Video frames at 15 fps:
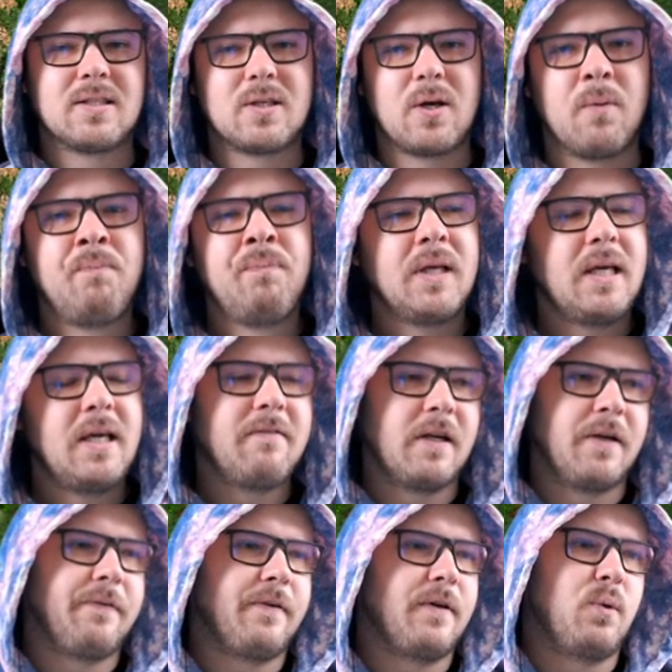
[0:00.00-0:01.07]
So even
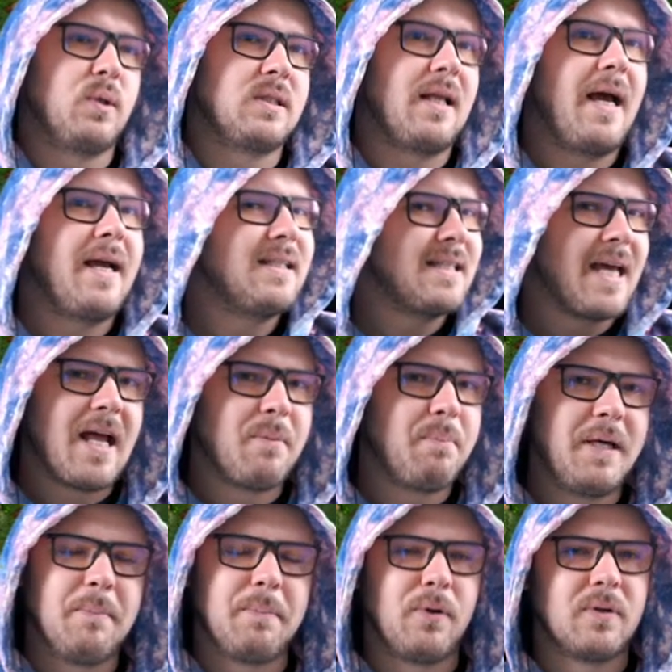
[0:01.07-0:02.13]
if it was like ten
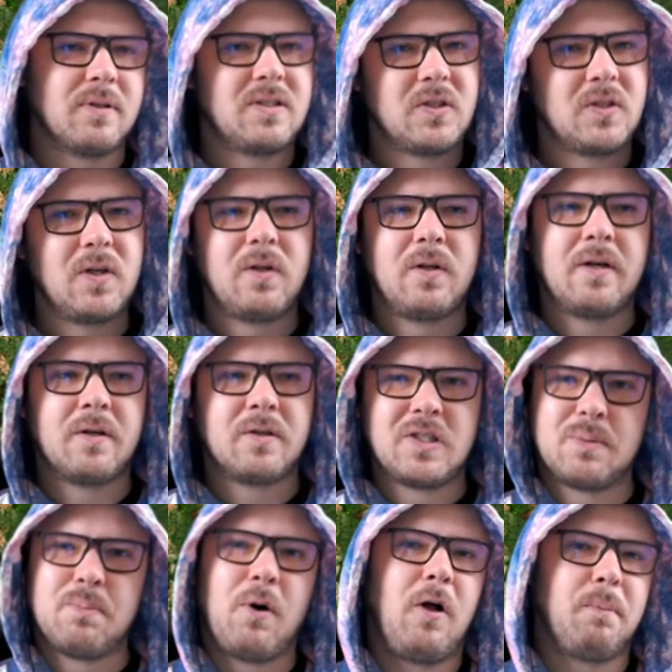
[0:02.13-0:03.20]
people, it's still a
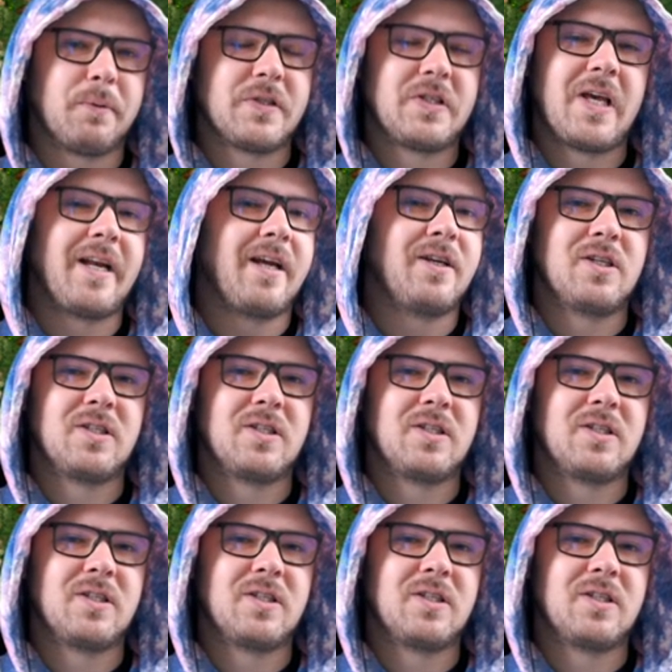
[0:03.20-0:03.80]
small percentage.